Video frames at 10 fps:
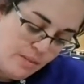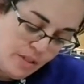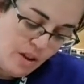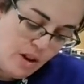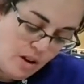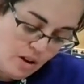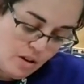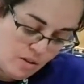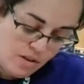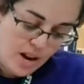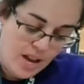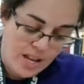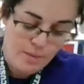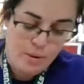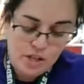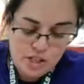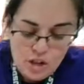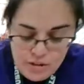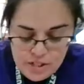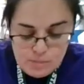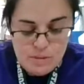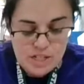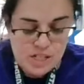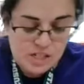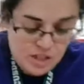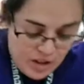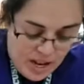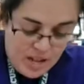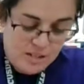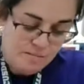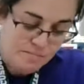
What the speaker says: All right, push it over as much as you can.